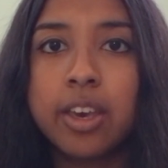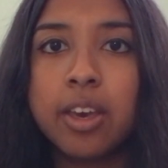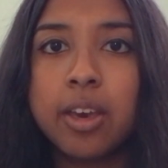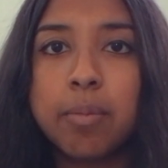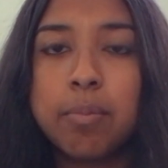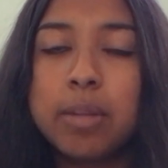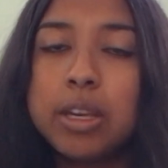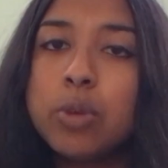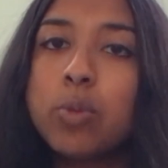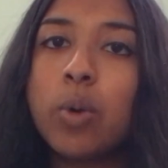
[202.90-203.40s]

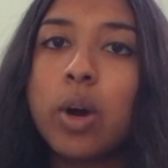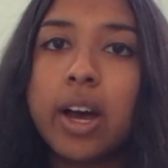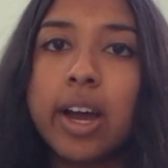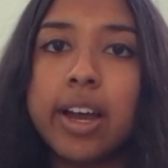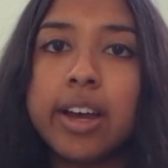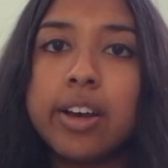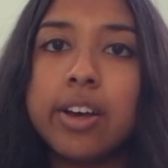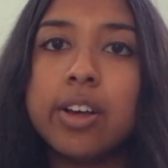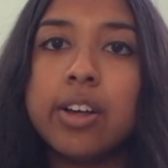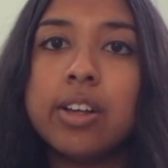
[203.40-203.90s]

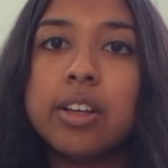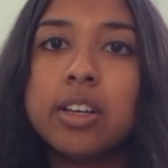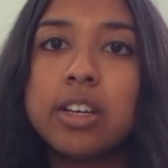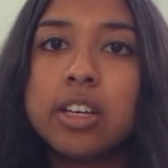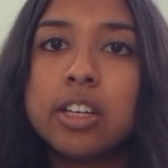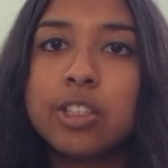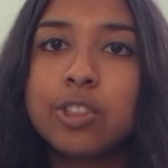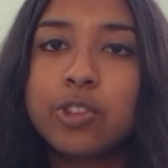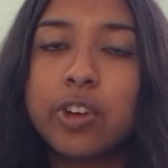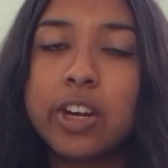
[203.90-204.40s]
Meanwhile,
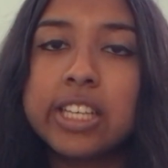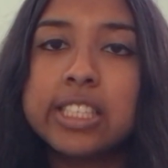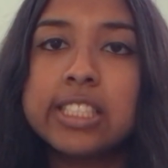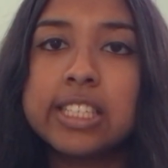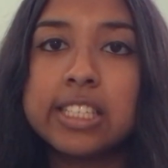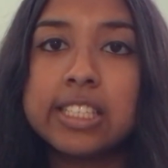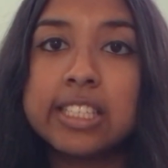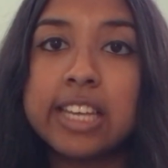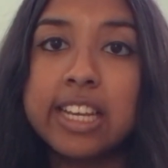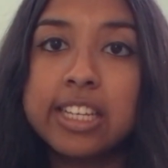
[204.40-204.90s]

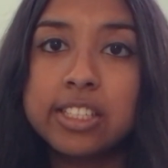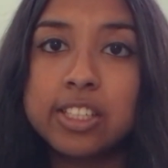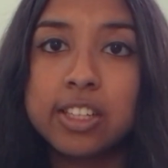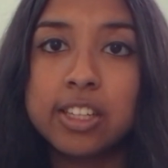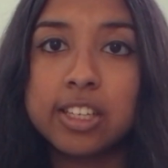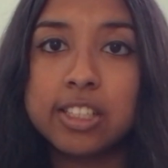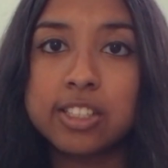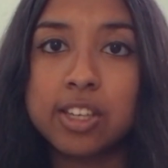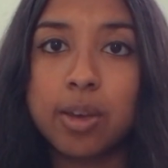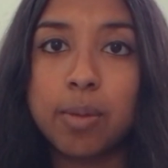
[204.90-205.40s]

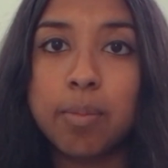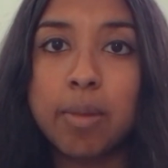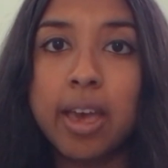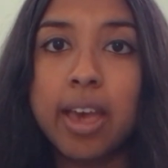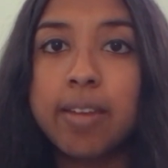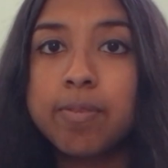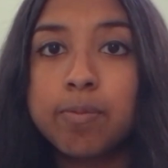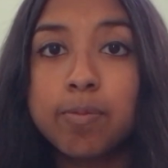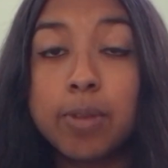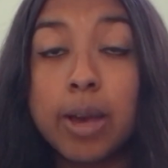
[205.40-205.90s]
transcendentalism
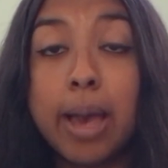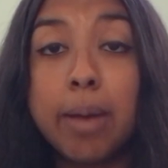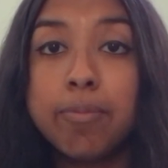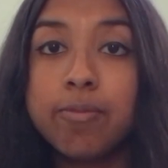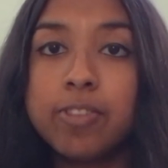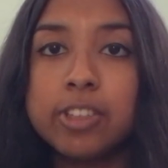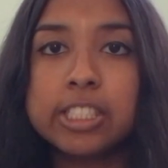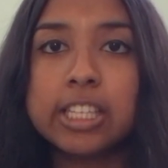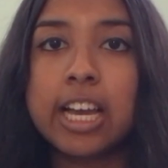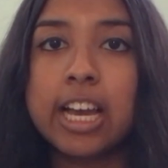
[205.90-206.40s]

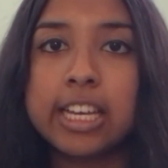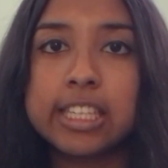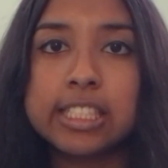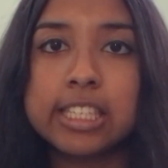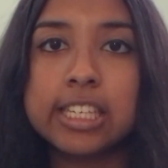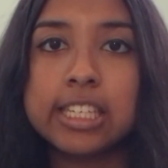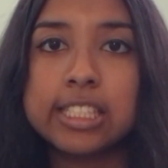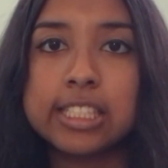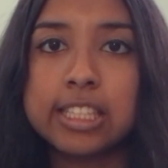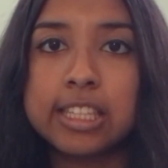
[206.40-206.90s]

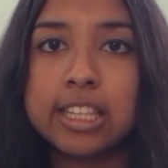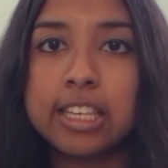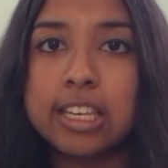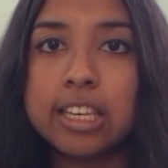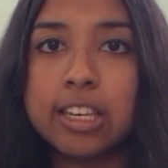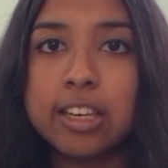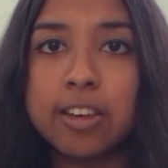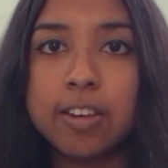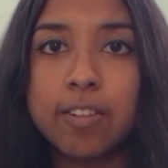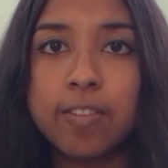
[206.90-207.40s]
emphasizes
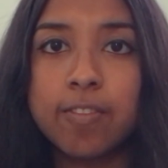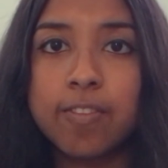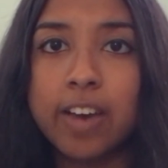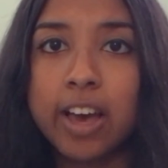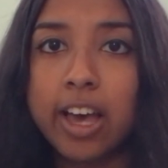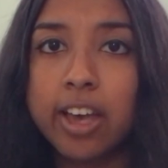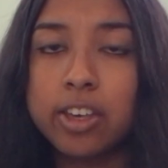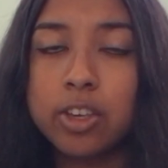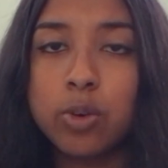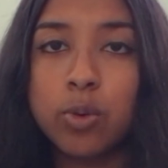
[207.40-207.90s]
the
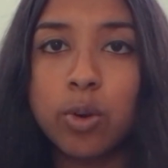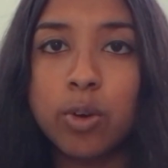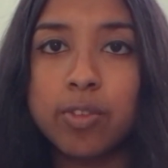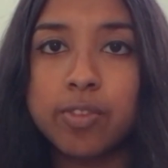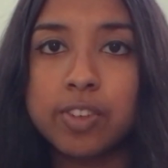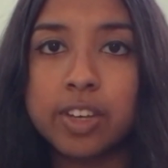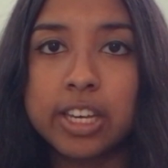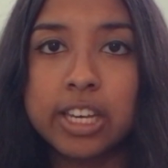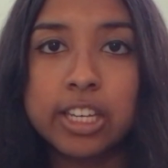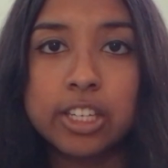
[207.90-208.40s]
value
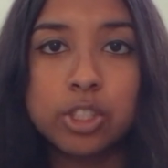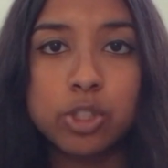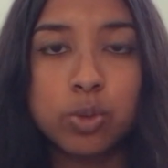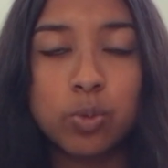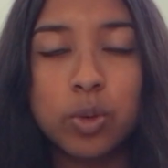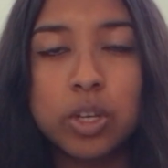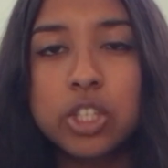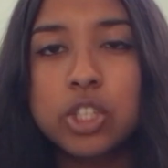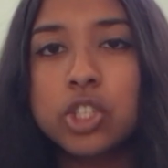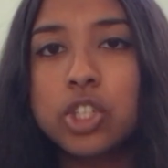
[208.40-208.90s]
of
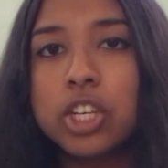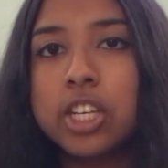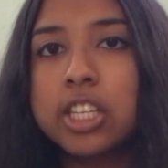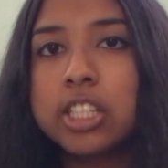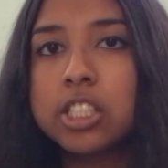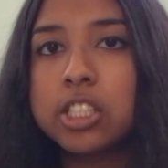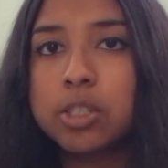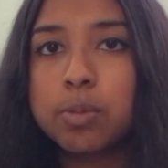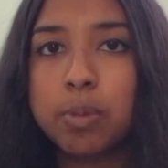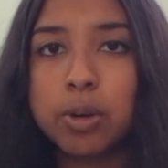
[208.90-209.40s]

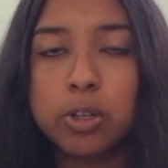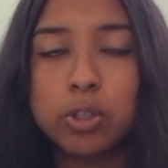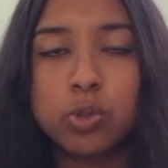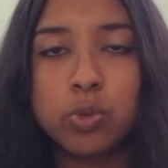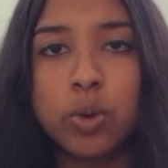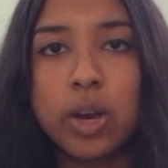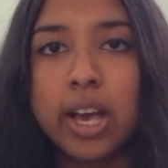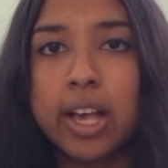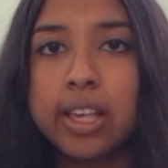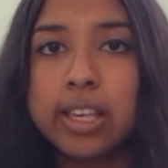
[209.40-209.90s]
intuition,
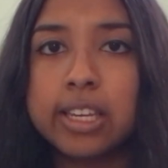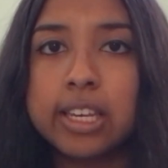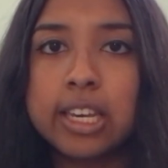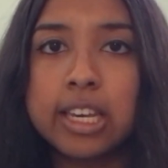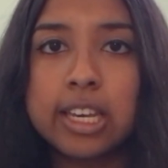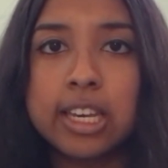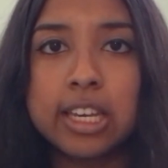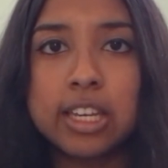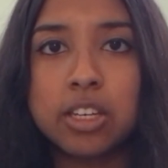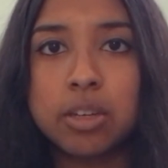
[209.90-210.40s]

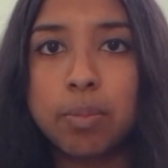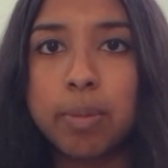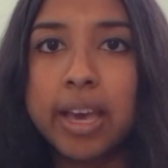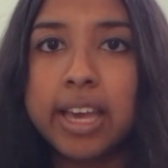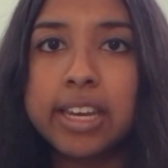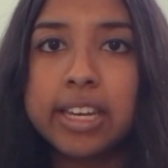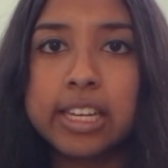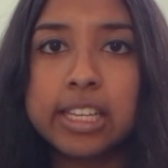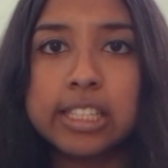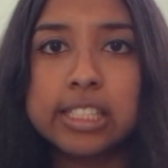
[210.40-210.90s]
spirituality,
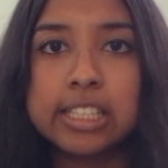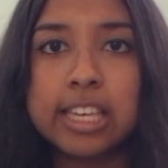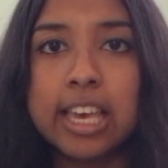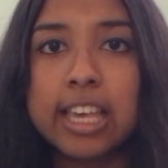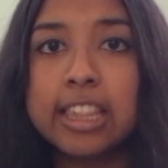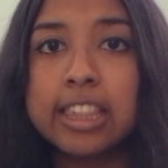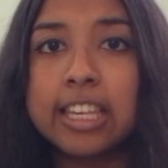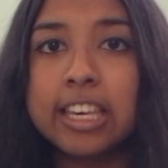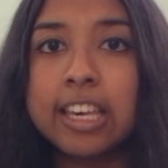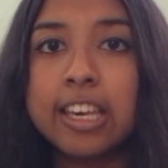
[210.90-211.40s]
independence,
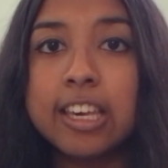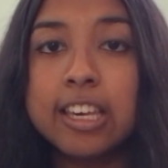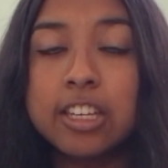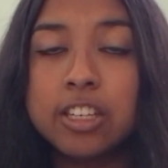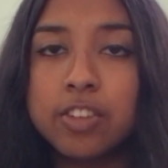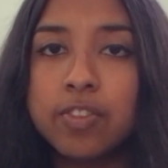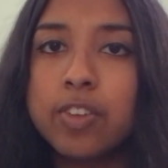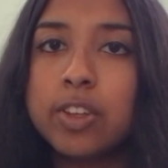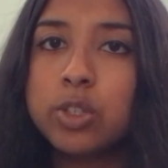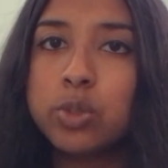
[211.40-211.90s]
and the
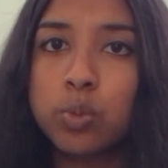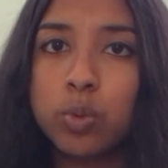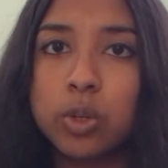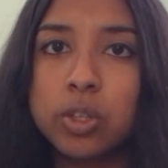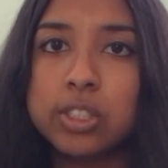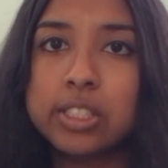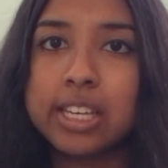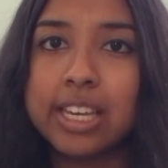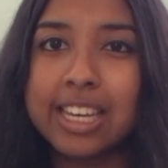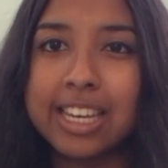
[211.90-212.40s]

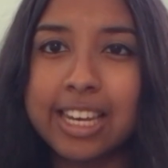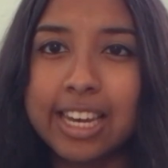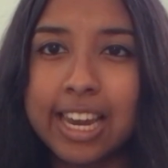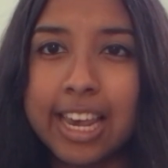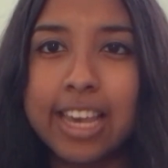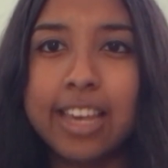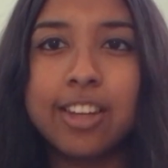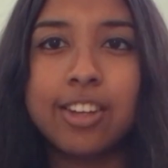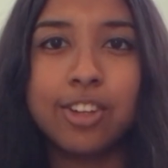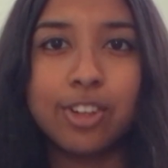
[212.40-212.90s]
individual's
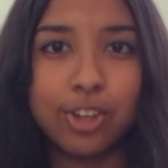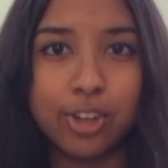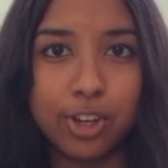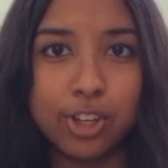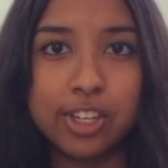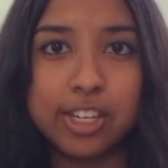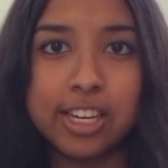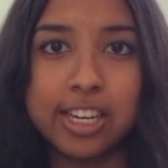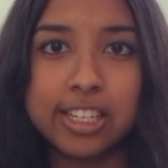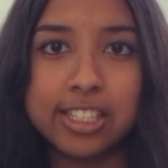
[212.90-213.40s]
innate
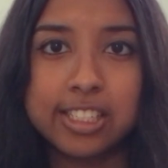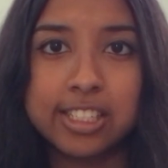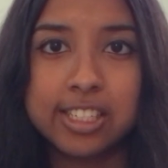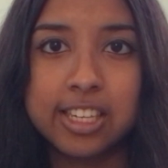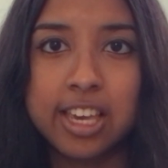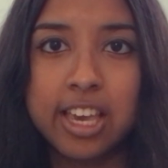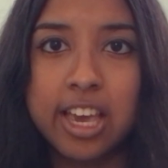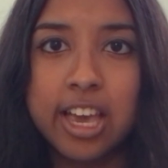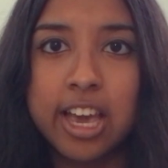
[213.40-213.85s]
goodness,